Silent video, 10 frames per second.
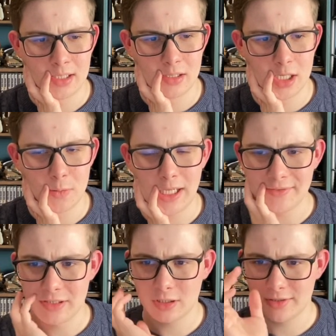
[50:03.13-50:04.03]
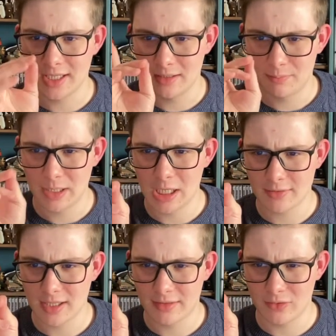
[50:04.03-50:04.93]
Uh, we'll have to look at that. I'll
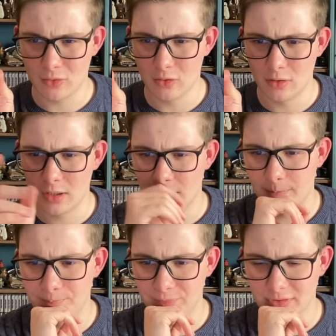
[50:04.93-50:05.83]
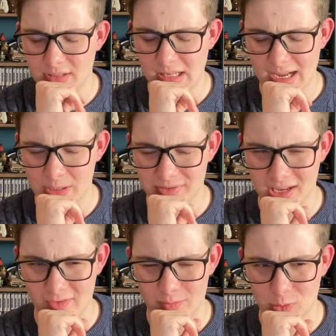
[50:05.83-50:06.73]
park that thought. Um, the Lego
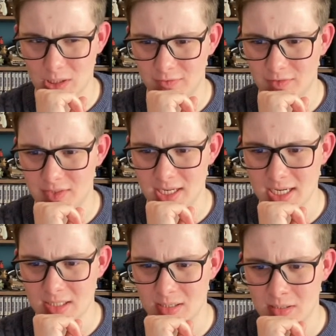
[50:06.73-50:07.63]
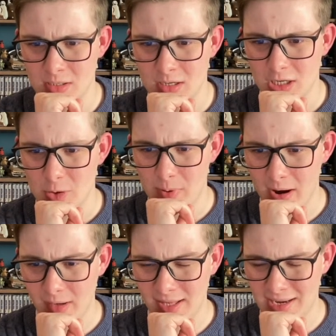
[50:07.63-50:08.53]
set from 2015.
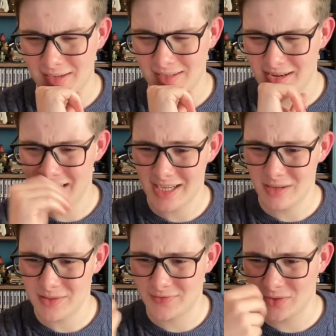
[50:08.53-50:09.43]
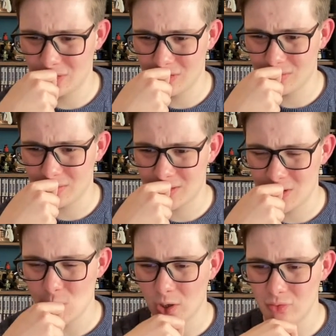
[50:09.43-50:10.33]
Apparently that nearly goes for
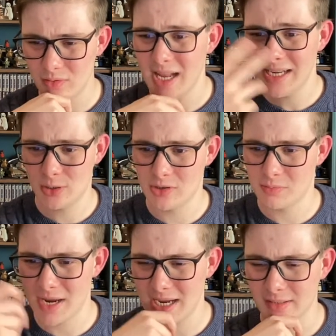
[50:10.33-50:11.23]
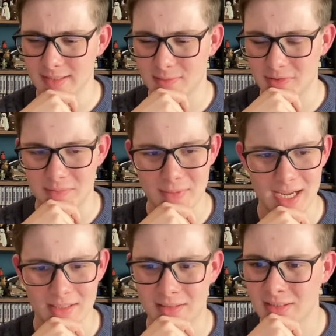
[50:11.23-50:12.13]
200, nearly 200 pounds, which is
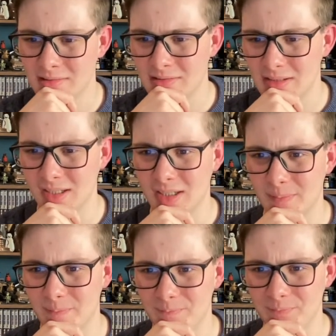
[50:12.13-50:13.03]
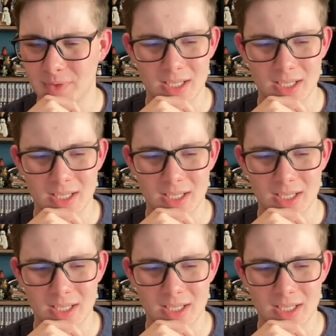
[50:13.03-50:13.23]
mad. Um,